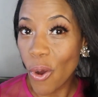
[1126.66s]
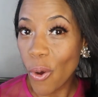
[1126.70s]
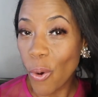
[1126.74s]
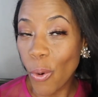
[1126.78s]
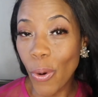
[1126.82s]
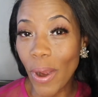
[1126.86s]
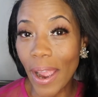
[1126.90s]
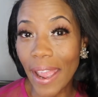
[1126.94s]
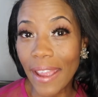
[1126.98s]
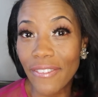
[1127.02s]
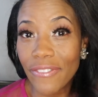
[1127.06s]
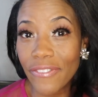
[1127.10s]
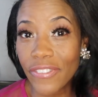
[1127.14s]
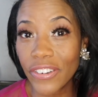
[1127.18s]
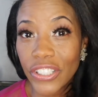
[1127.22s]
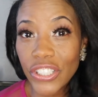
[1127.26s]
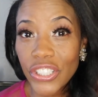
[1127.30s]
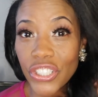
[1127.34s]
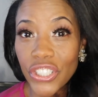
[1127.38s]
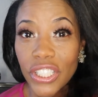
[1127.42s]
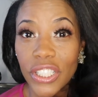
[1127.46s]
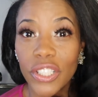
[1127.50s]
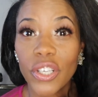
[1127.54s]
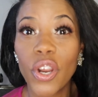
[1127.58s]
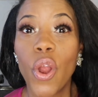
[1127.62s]
or a
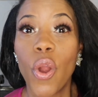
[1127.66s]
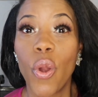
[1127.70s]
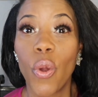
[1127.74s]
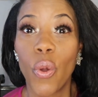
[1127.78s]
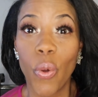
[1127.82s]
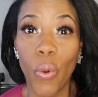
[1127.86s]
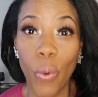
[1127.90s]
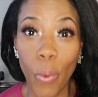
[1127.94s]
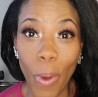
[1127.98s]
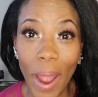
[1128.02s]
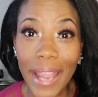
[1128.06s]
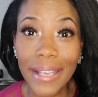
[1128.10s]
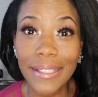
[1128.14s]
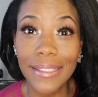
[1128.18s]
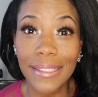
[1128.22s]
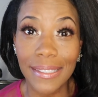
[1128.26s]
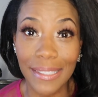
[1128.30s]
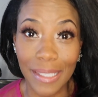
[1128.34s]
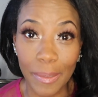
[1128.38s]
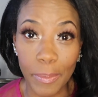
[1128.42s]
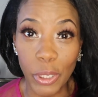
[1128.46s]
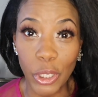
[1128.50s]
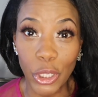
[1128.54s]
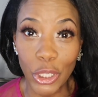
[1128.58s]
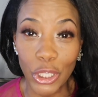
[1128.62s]
version quite
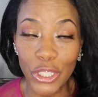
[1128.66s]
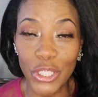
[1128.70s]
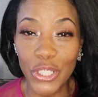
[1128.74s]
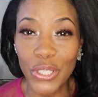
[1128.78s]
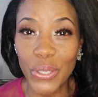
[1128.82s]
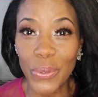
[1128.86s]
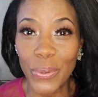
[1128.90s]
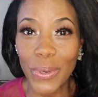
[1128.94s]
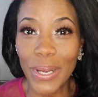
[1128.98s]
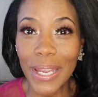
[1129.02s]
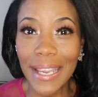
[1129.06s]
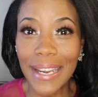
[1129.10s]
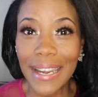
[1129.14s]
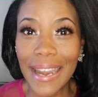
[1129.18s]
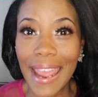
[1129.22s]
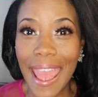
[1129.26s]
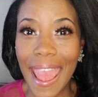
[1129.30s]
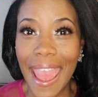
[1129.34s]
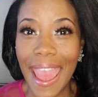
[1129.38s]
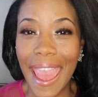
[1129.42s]
similar to it.